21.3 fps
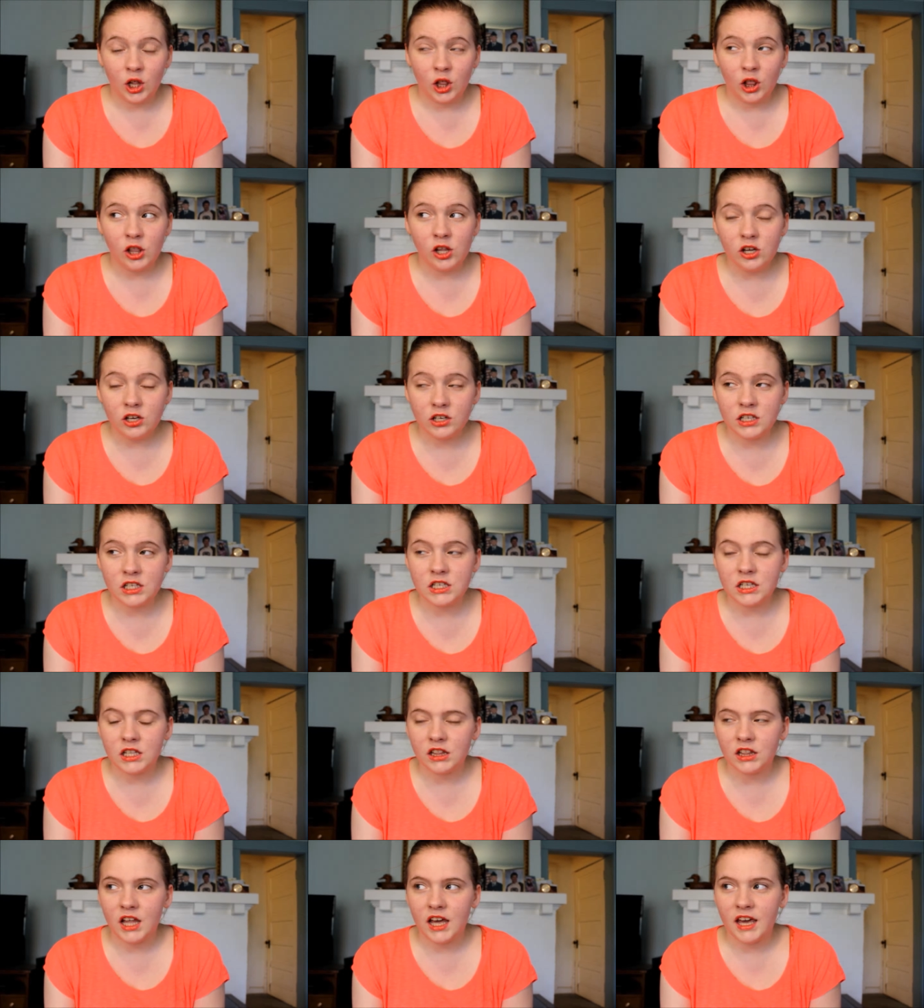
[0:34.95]

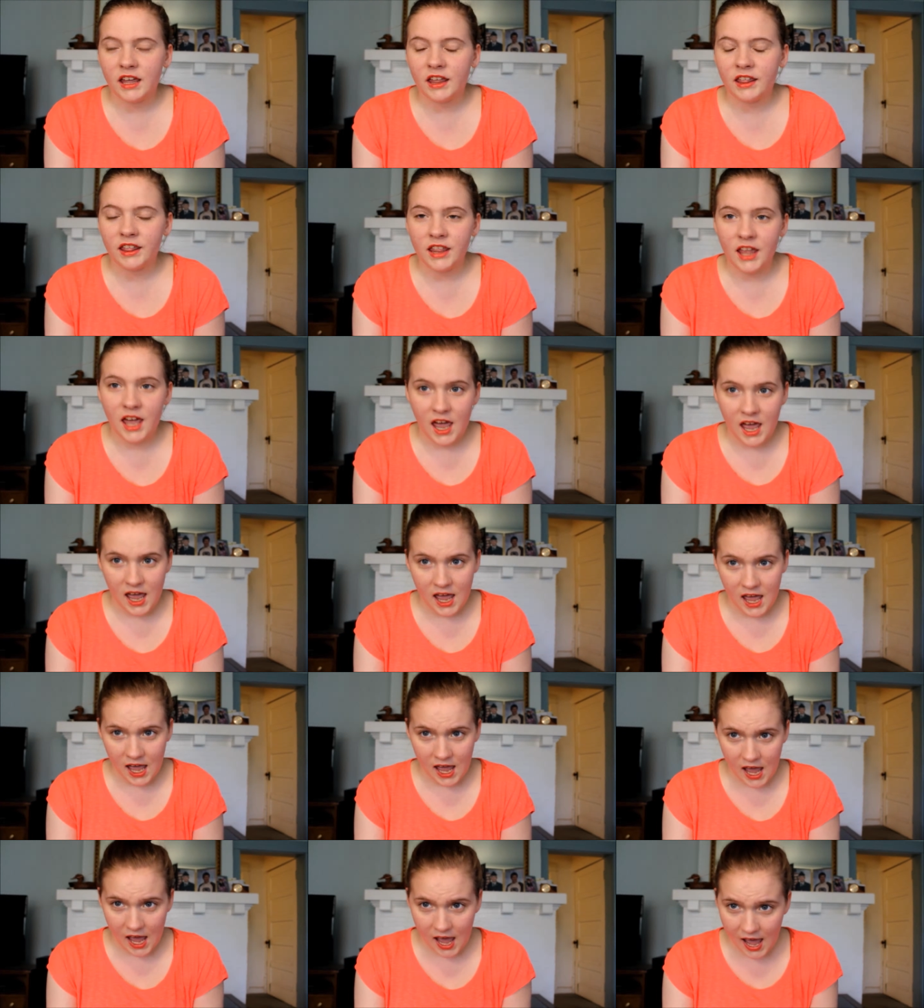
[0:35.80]
looked like
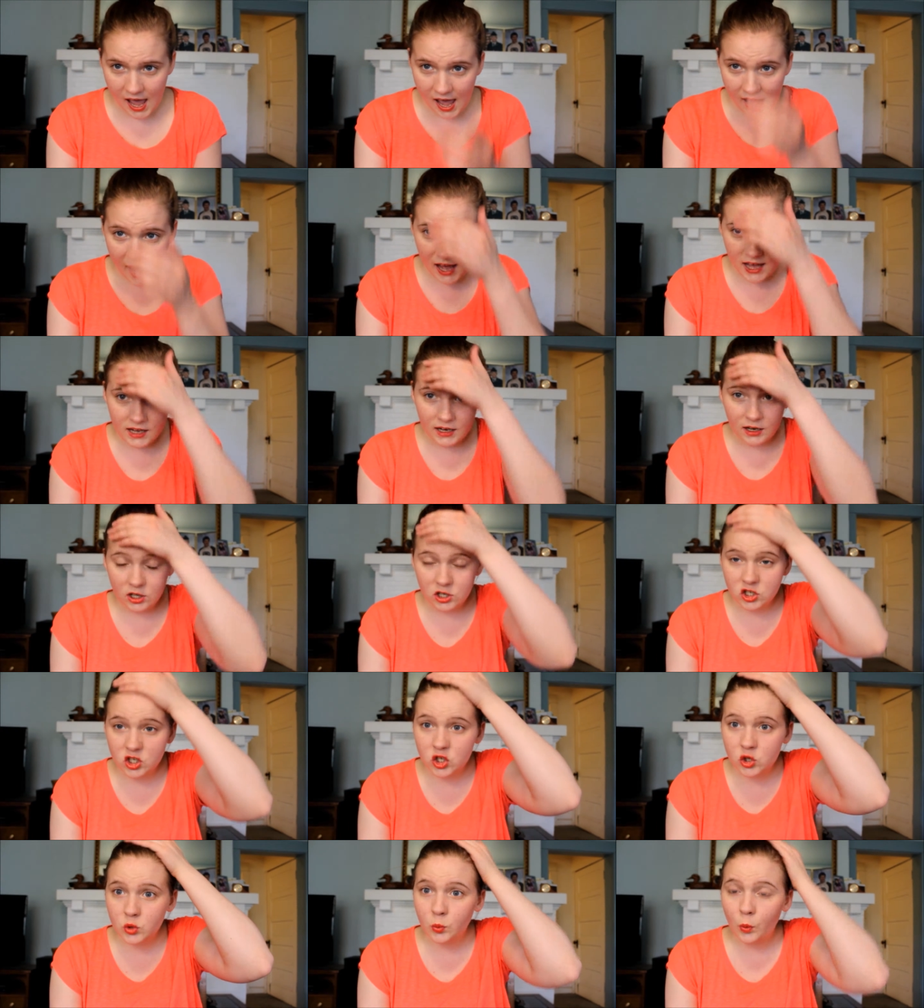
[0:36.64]
they had
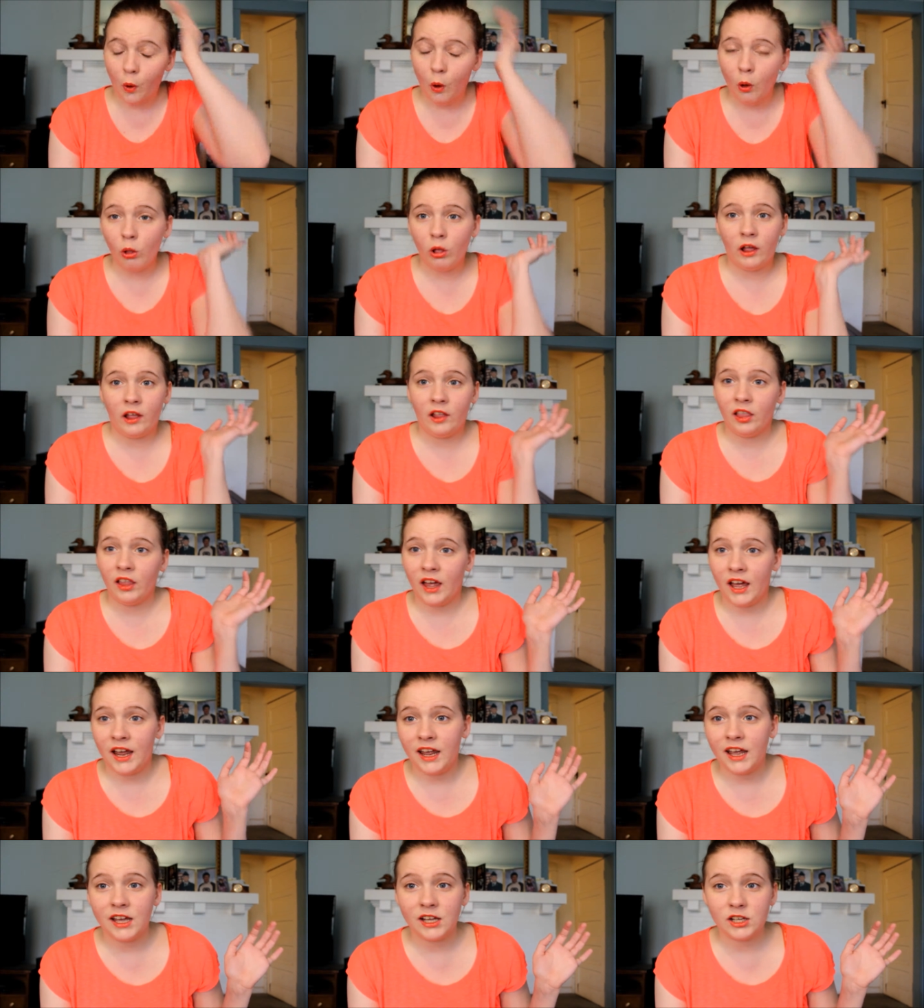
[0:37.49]
swollen
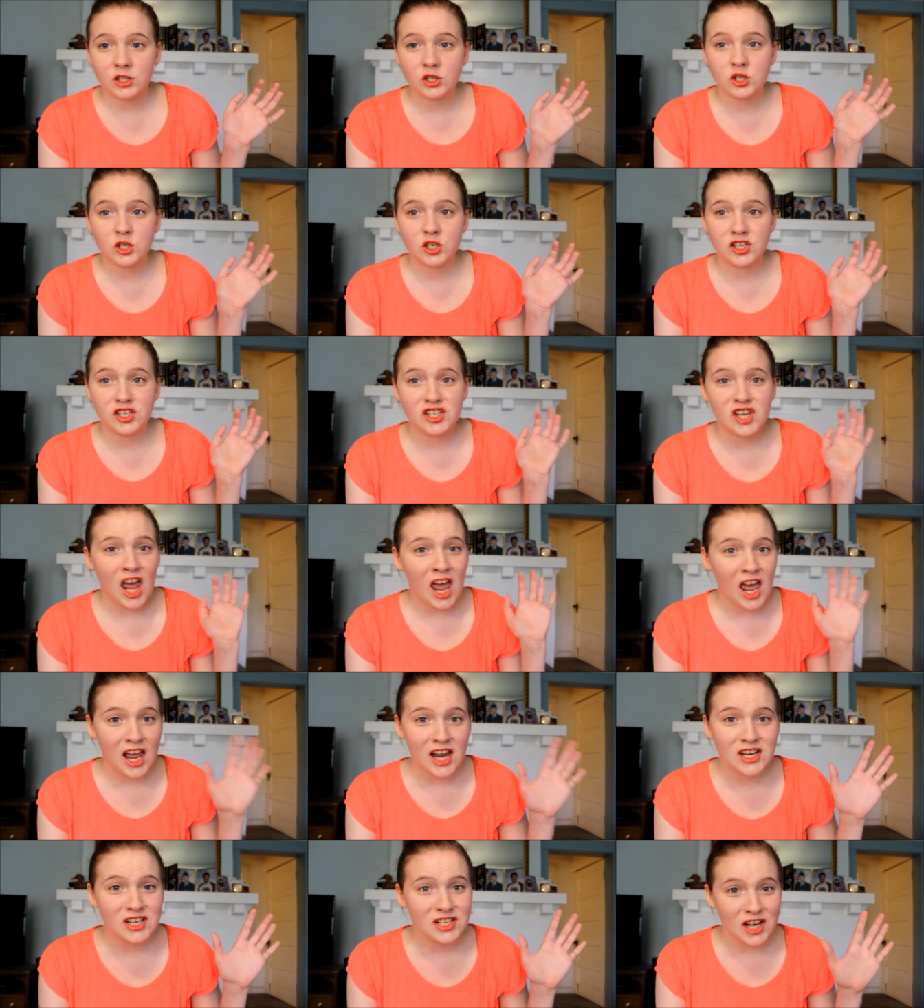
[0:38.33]
like
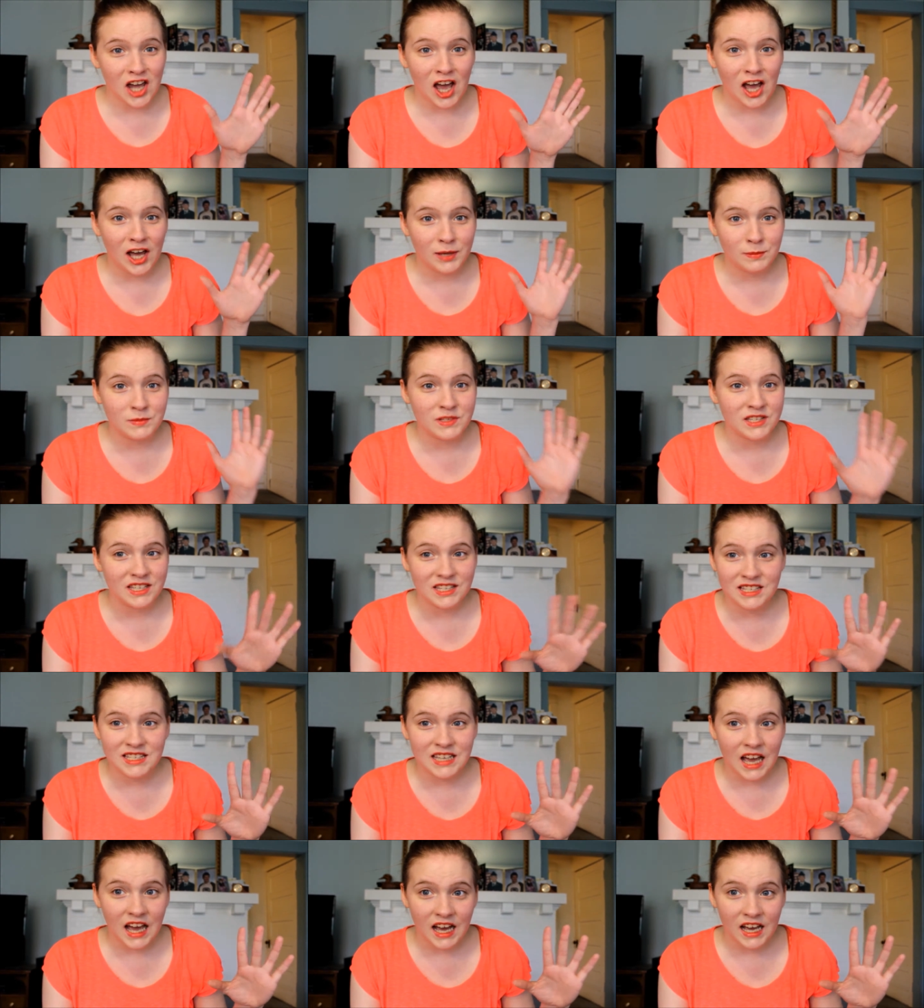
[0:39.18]
10 times the
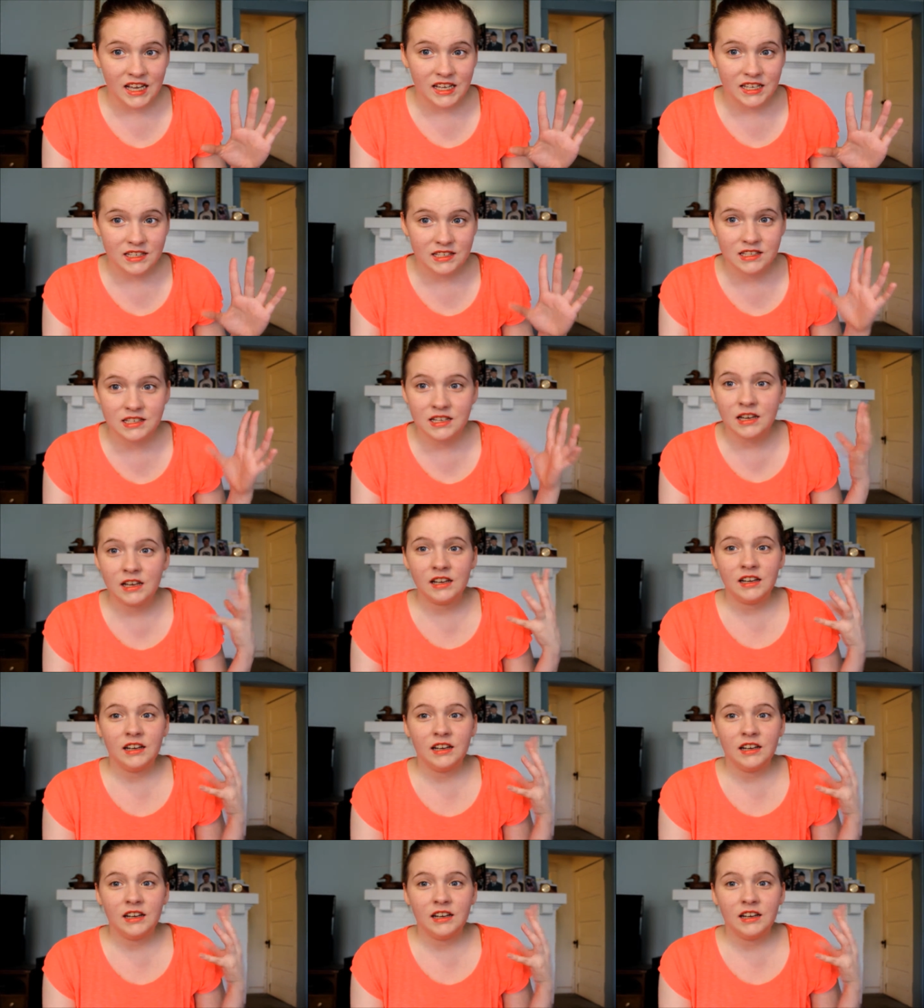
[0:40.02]
size.